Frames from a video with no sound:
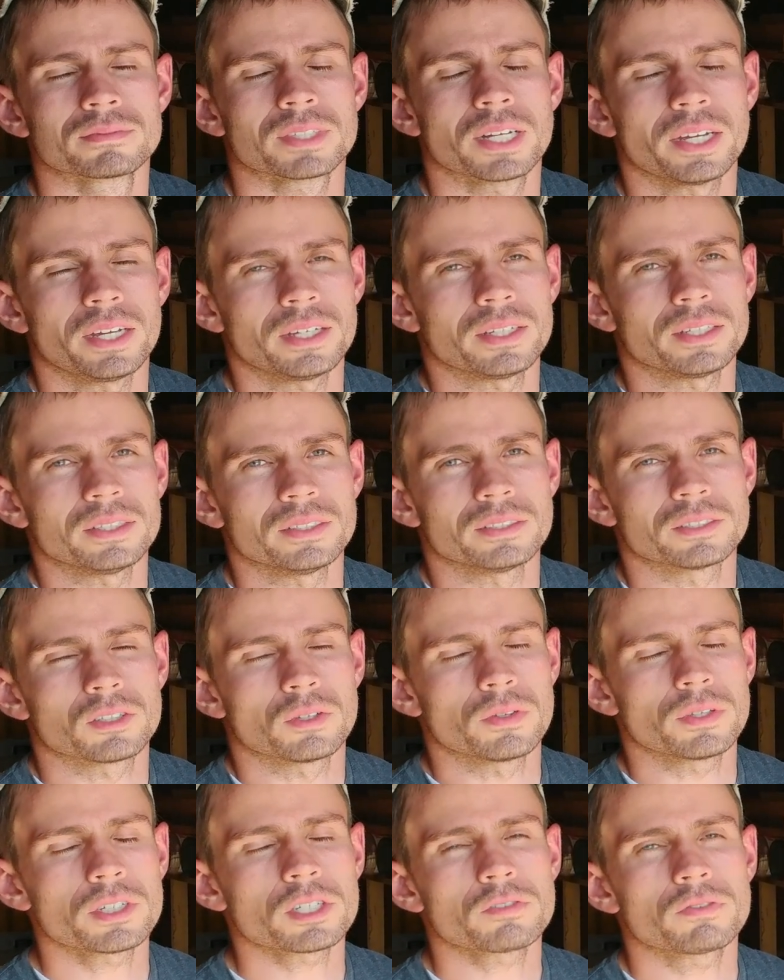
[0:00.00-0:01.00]
Hey, so
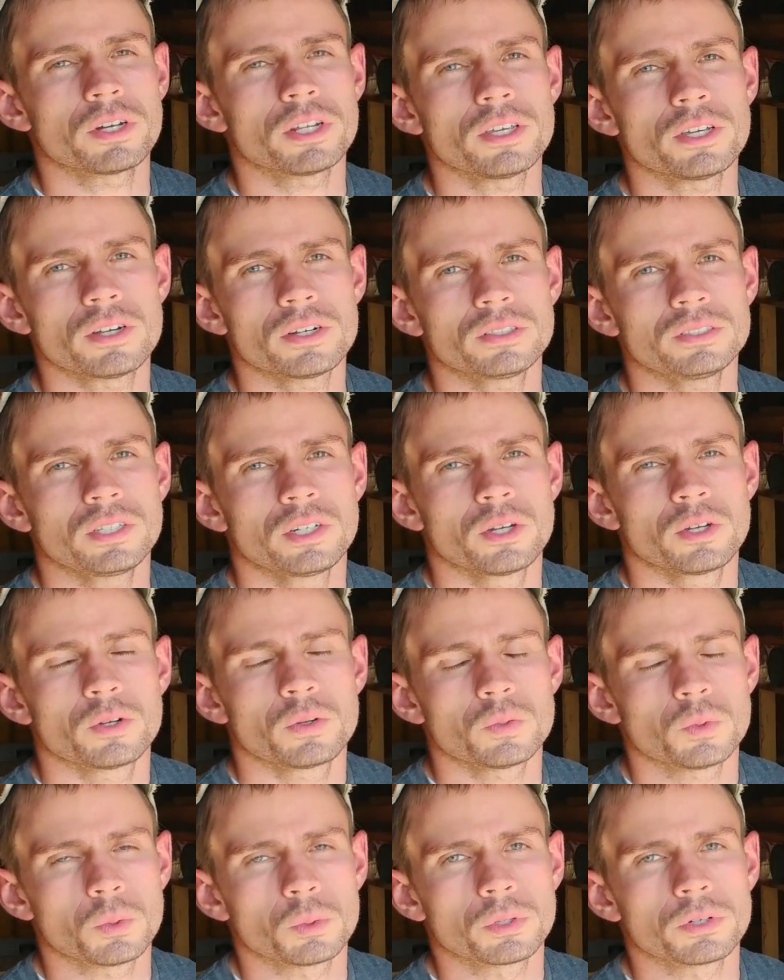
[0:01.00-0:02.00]
this video
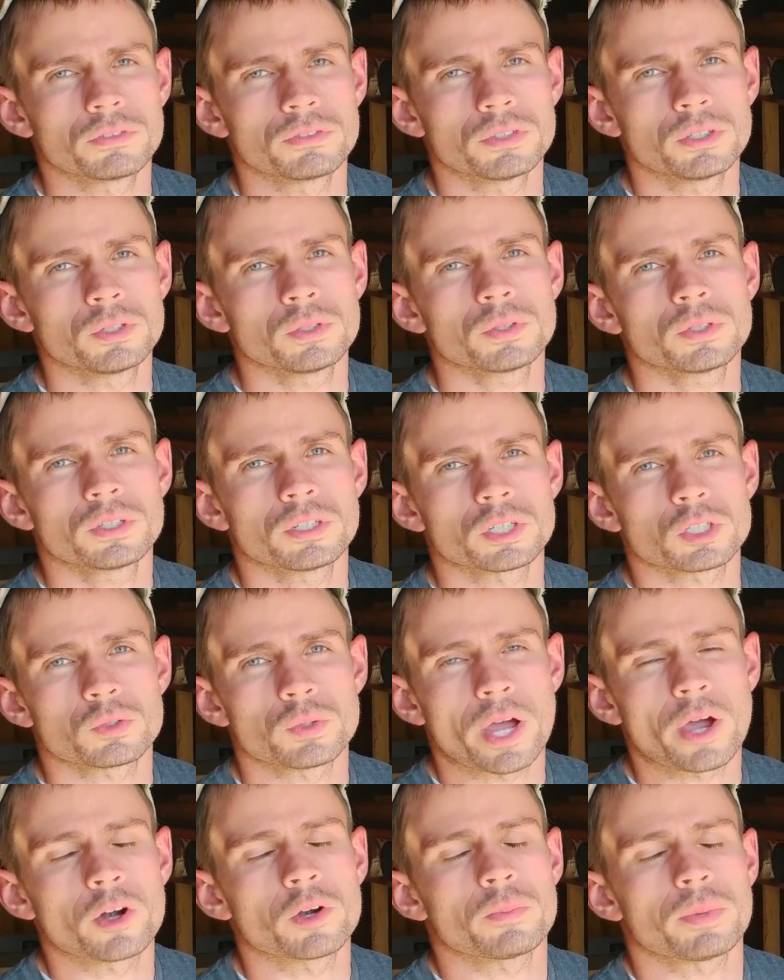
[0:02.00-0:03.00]
will review this
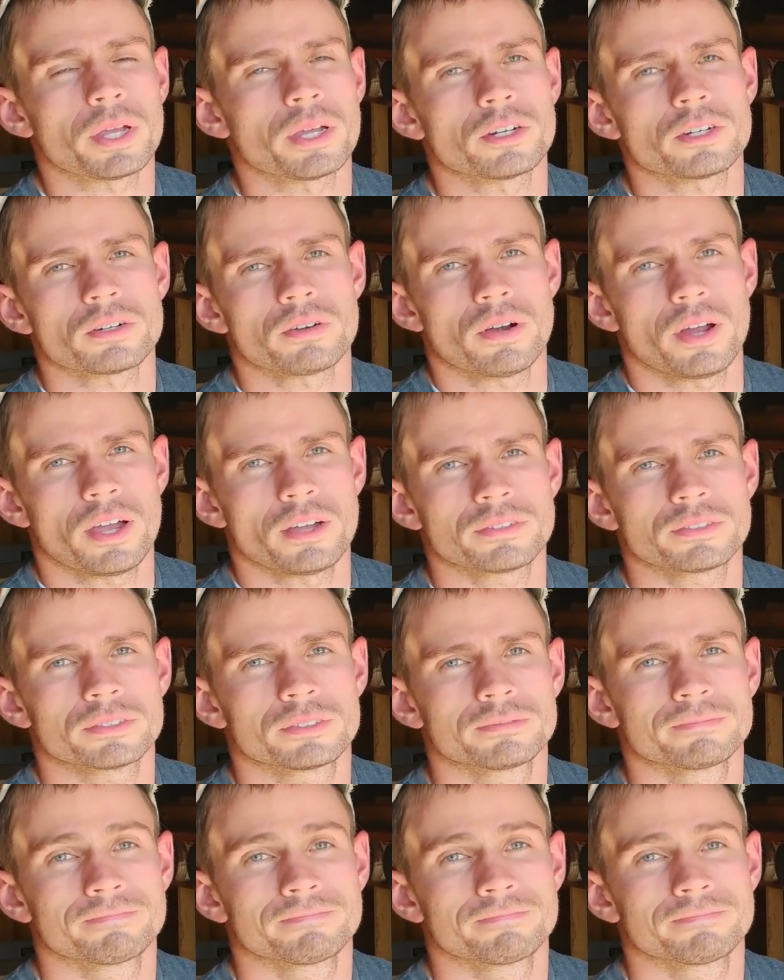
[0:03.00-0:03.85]
Router Pantograph.